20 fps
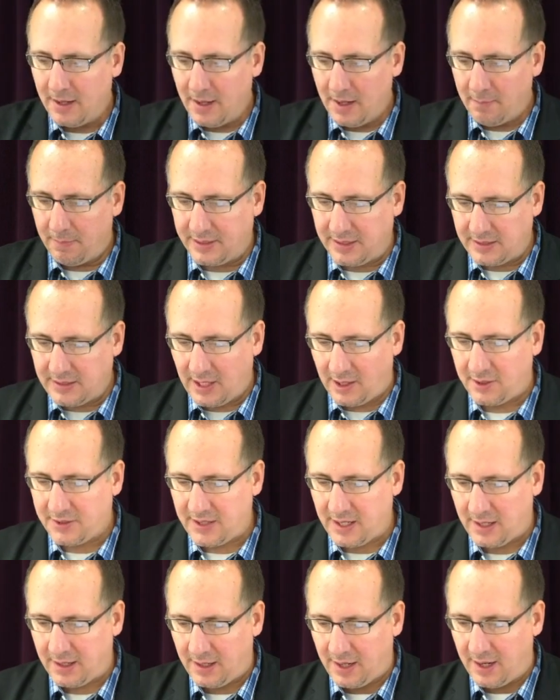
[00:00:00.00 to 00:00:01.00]
But he tells
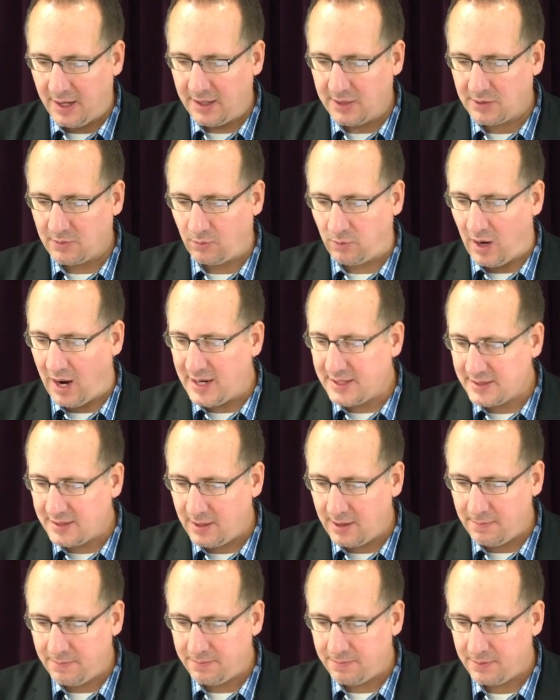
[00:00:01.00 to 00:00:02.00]
Ananias, rise
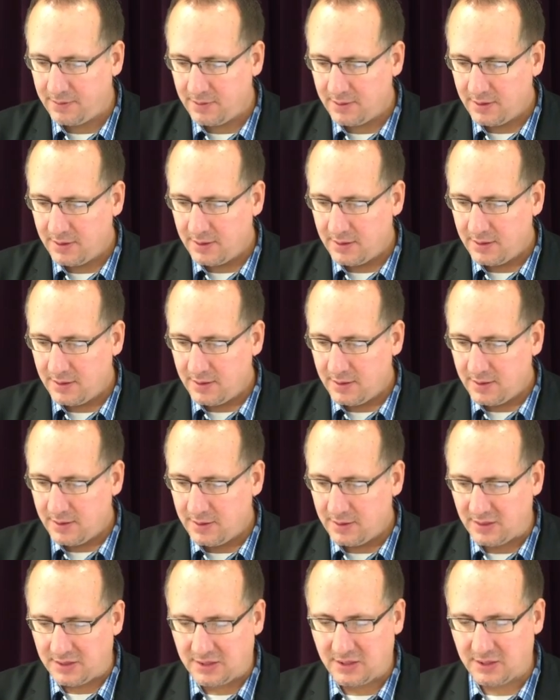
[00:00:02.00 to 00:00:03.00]
up.
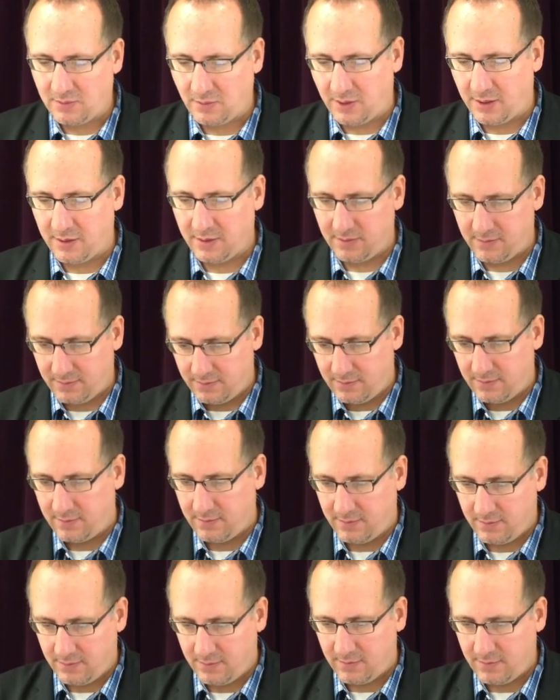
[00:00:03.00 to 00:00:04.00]
This is what
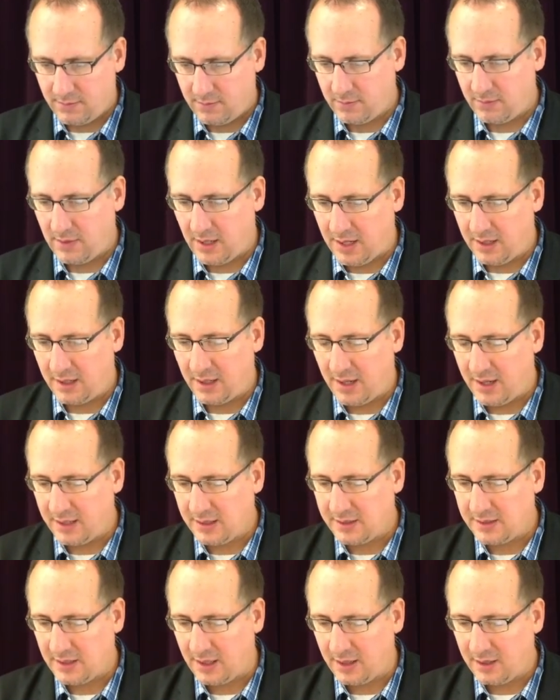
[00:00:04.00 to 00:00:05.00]

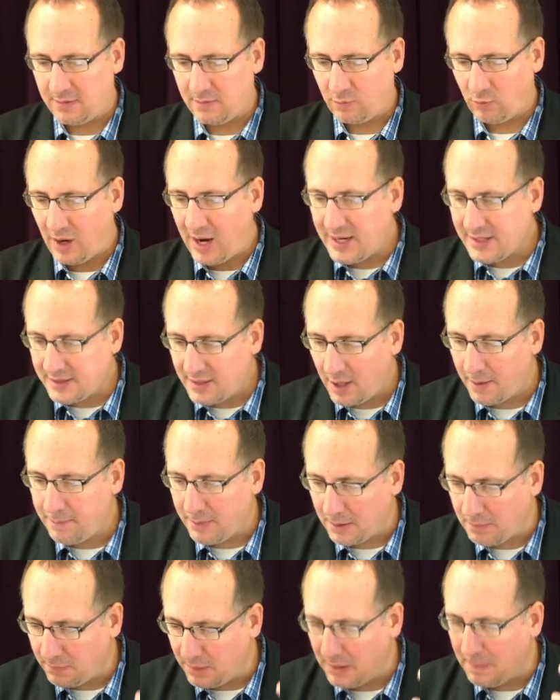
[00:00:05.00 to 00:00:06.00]
Ananias said. Rise up
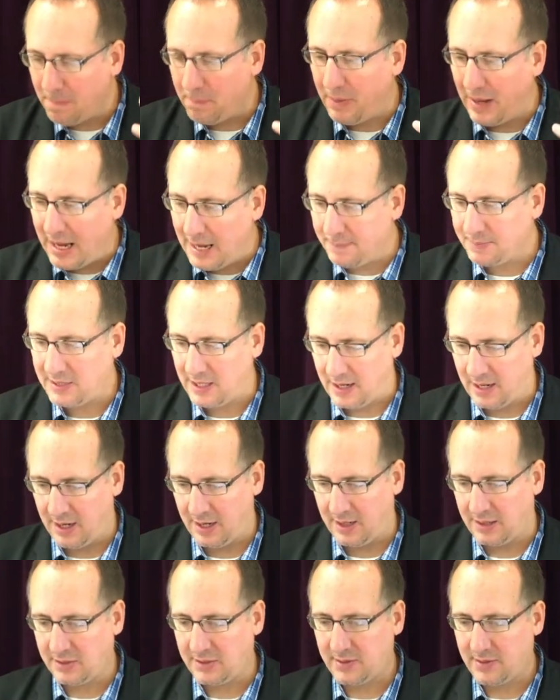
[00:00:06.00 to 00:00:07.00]
and be
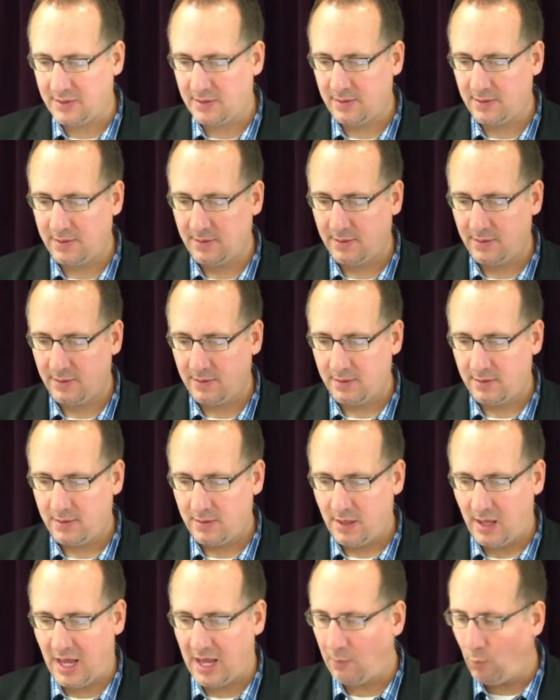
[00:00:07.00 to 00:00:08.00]
baptized
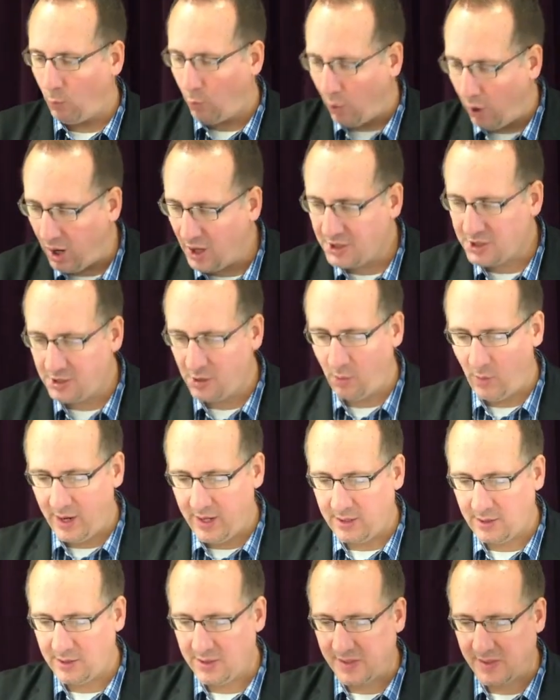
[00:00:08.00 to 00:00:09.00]
and wash away
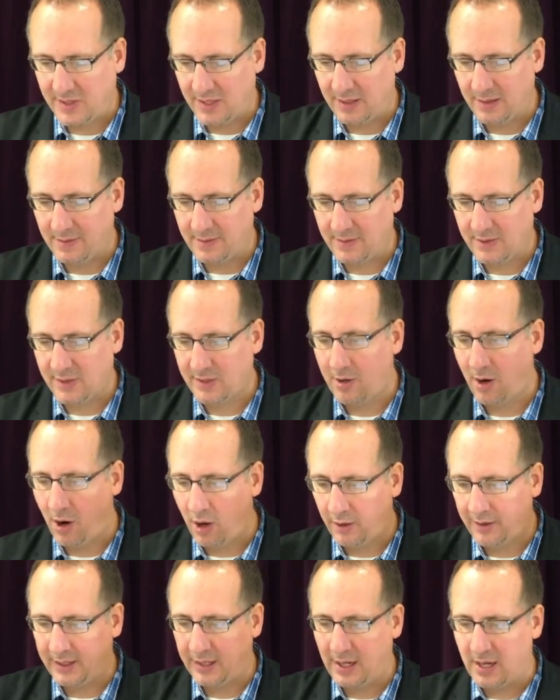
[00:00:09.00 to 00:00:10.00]
your sins,
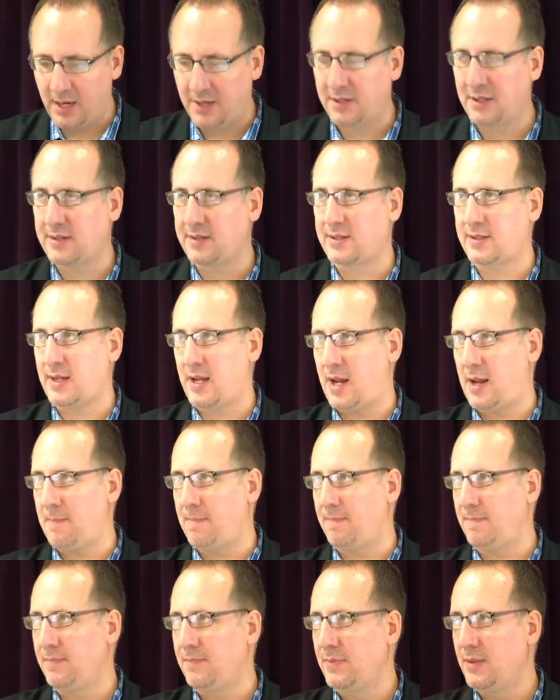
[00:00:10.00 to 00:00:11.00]
calling on his
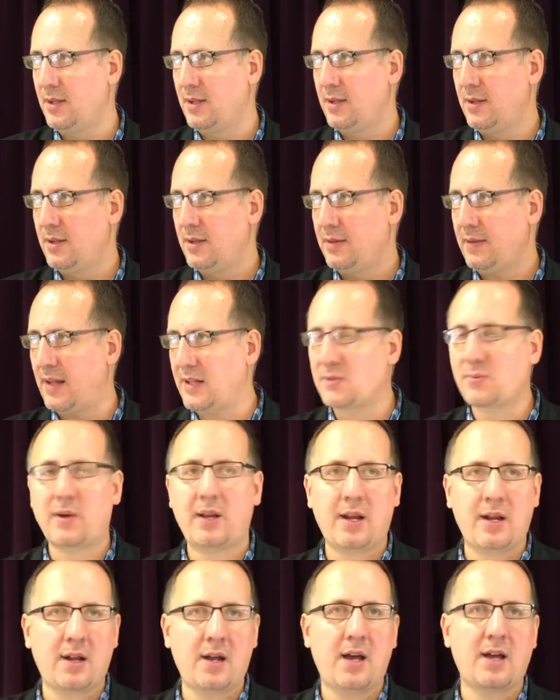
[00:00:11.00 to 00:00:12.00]
name. That's what
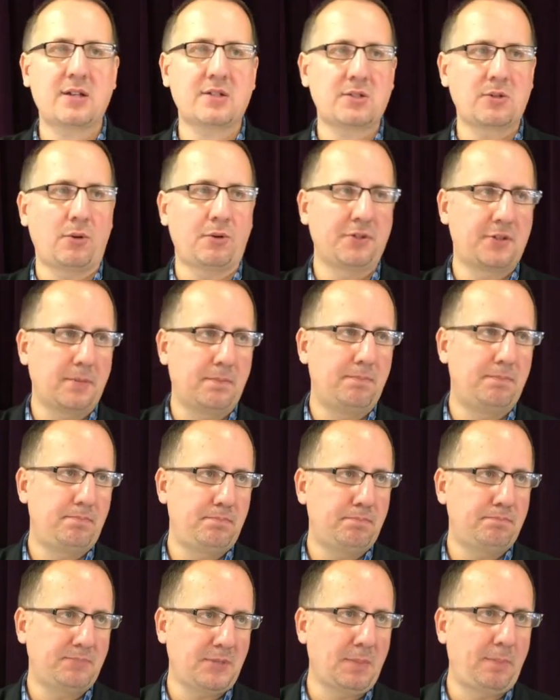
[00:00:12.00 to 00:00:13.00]
Ananias told
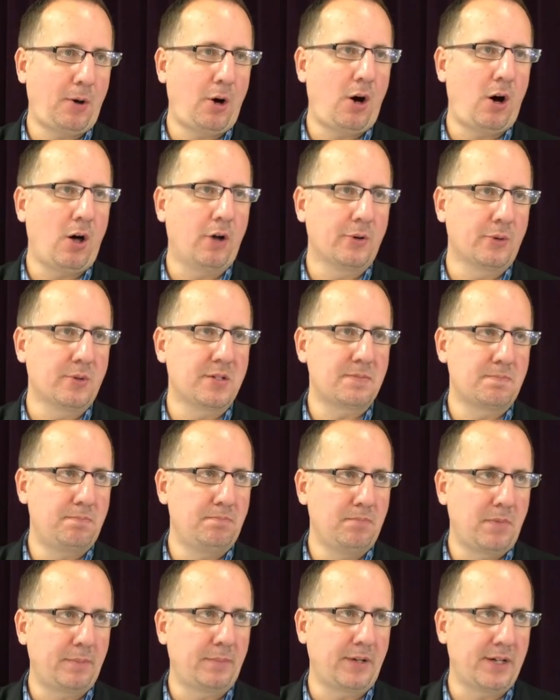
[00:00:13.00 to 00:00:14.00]
to Paul, who was,
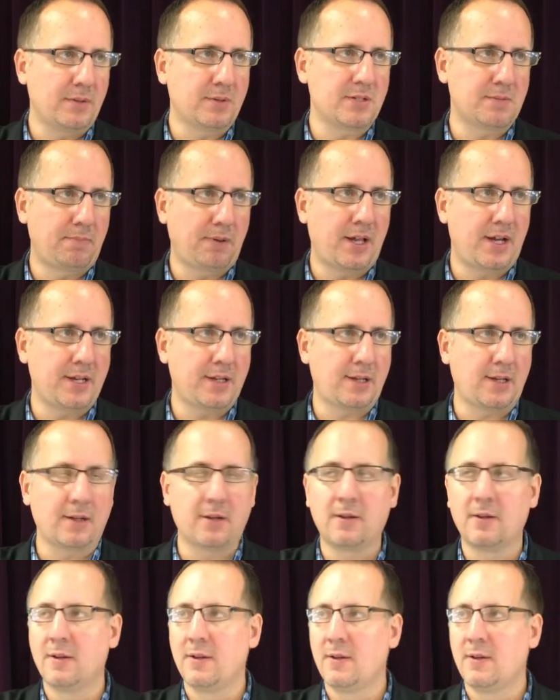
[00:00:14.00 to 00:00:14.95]
remember, he was blinded.